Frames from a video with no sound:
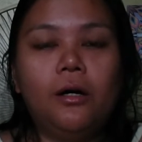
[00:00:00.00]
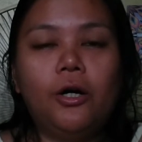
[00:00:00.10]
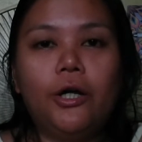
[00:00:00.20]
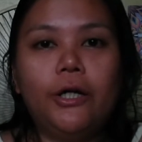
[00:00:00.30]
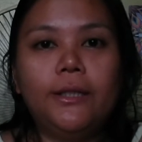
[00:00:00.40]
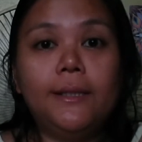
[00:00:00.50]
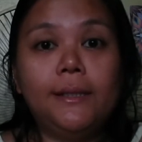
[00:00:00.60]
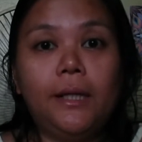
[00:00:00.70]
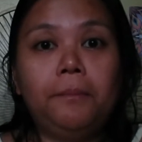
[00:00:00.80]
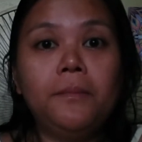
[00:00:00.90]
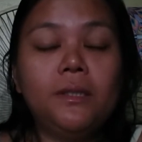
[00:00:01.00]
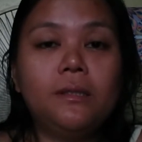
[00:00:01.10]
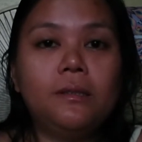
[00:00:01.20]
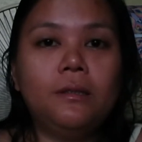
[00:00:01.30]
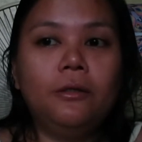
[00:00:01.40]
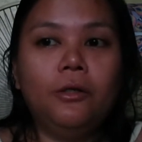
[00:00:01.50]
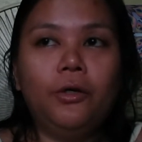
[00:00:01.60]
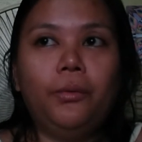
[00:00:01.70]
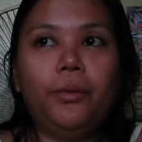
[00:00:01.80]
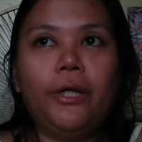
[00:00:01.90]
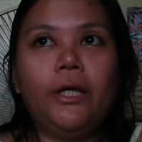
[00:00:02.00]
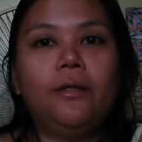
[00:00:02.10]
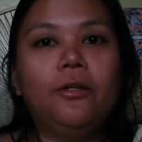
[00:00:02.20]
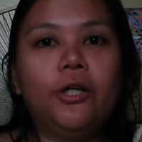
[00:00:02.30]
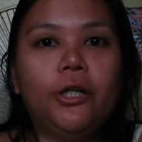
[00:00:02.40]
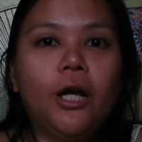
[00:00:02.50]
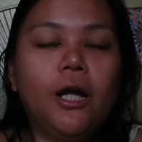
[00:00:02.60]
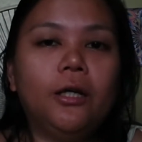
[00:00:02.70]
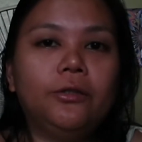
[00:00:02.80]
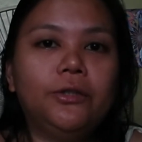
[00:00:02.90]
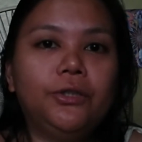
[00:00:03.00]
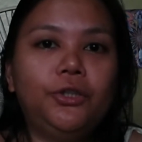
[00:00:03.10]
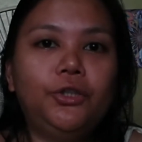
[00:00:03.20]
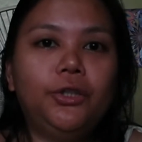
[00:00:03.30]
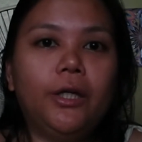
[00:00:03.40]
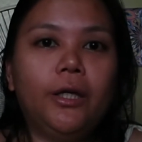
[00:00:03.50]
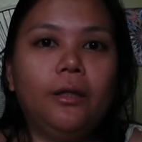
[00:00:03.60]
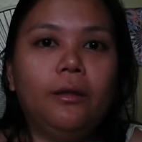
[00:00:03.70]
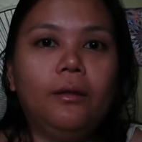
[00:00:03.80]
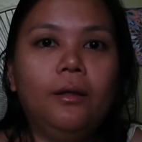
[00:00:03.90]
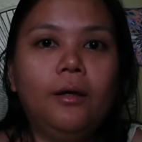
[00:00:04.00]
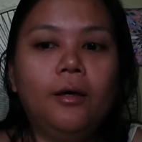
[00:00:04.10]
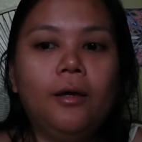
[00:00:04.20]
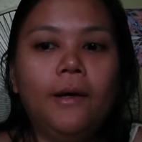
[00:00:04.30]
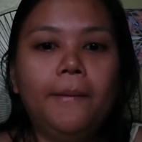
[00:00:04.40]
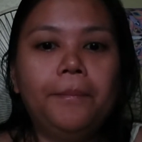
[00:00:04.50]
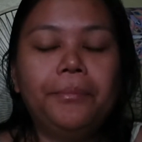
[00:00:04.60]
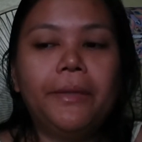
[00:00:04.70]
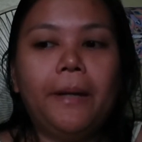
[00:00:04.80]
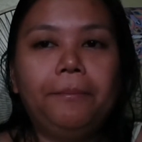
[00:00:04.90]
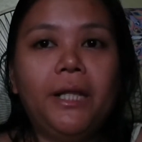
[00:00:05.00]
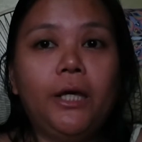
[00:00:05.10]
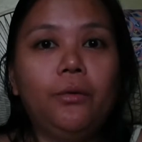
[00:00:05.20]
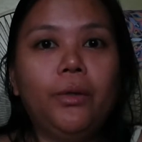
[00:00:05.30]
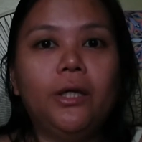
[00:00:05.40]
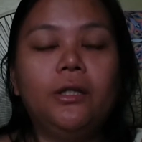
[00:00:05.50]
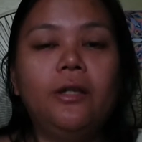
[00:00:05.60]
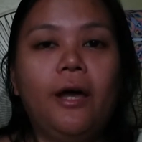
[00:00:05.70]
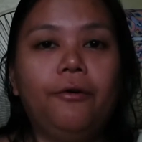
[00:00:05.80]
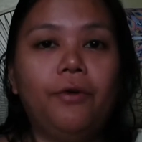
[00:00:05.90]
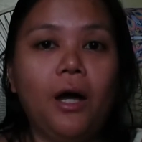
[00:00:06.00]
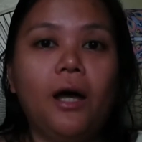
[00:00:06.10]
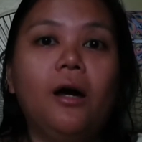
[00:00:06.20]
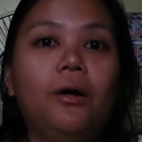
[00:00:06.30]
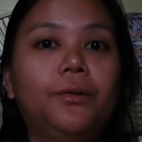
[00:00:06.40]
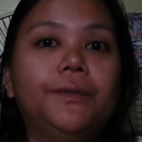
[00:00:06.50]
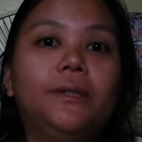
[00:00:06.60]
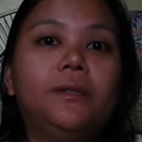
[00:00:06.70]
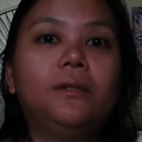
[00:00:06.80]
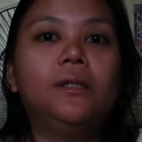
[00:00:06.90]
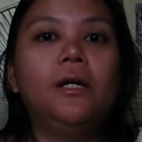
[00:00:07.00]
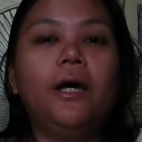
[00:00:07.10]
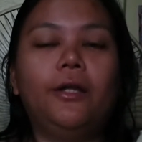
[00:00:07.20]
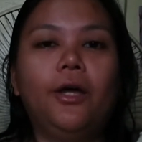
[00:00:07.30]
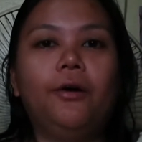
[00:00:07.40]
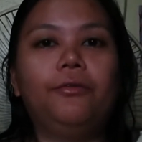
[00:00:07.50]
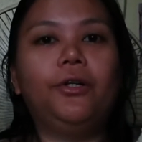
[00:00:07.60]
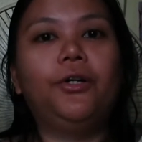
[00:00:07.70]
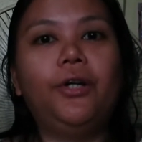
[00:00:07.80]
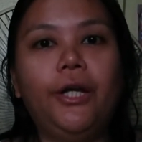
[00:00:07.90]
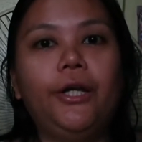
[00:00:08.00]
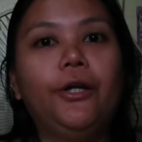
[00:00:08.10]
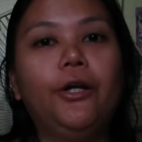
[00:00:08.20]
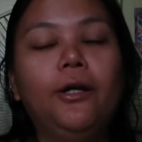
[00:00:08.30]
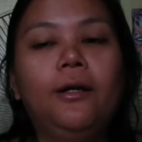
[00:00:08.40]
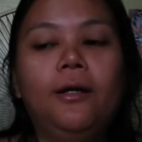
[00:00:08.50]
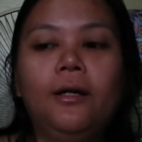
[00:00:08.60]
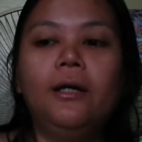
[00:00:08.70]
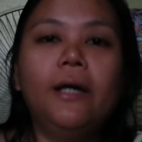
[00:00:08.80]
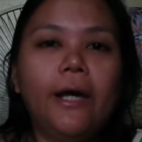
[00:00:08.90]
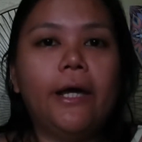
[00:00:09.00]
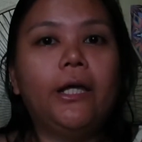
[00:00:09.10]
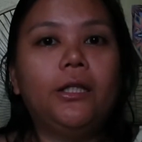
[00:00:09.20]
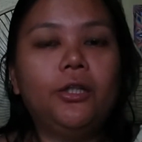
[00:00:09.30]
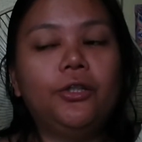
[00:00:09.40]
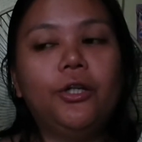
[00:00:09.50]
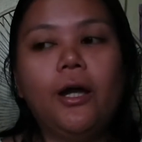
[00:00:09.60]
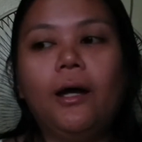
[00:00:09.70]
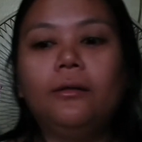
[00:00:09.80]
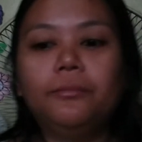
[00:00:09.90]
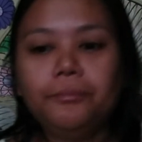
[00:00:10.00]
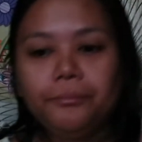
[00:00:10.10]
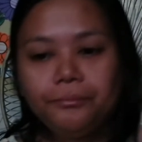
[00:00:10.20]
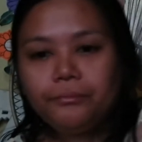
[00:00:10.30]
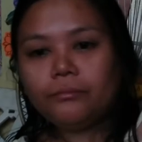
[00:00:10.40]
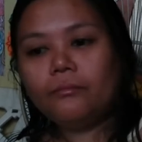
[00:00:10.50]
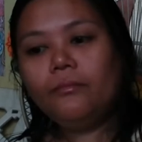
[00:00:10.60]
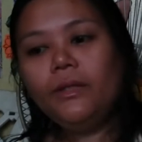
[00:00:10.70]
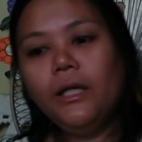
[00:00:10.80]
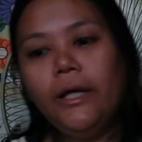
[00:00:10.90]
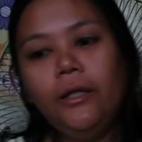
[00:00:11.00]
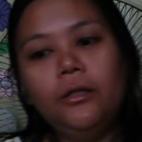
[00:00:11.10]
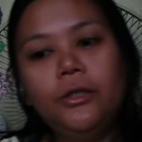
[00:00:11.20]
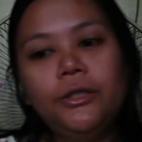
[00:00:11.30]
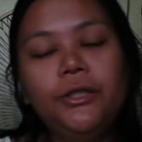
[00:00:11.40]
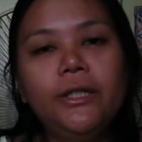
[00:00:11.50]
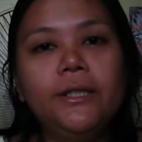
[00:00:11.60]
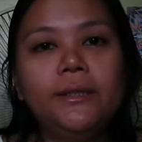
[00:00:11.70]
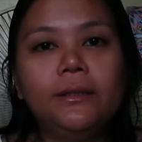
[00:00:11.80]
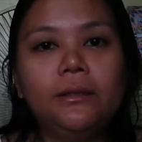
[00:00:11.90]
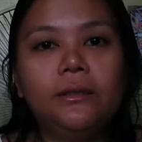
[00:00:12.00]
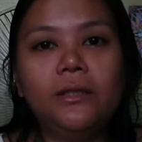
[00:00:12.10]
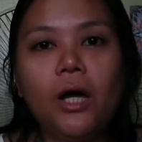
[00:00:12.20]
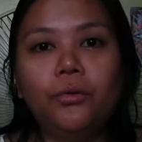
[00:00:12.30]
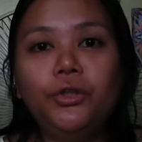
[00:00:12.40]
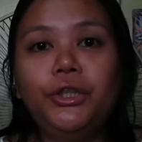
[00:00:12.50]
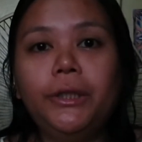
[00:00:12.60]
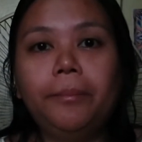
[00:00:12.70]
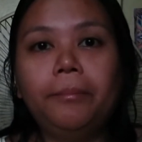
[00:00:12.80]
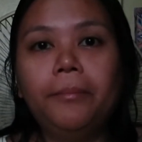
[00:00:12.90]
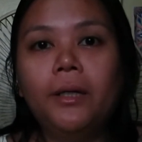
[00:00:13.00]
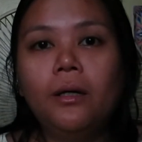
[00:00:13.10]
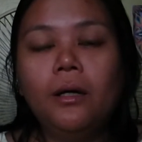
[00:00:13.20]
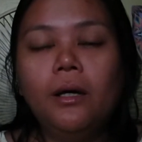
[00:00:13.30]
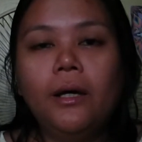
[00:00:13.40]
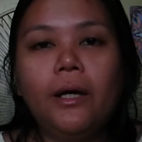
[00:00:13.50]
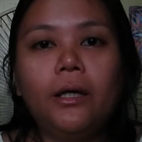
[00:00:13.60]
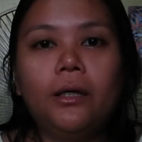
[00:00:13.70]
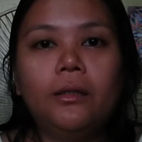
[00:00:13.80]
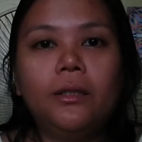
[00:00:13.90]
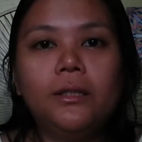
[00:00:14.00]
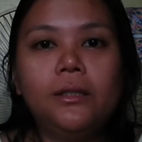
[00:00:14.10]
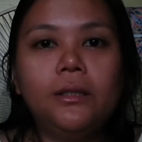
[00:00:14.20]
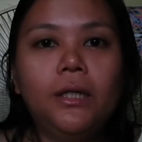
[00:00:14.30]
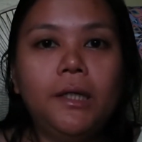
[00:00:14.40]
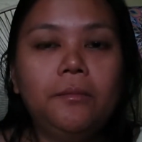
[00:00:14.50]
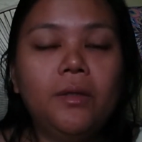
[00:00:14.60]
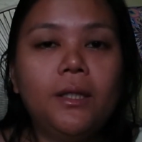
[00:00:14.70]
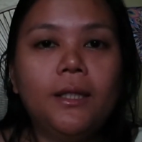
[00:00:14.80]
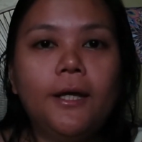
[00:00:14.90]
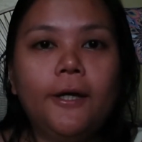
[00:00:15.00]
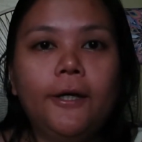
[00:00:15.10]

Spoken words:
or the Sims, wherein there are characters that you can play with and have a house and have a career and interact. And another is Township, and that's the game that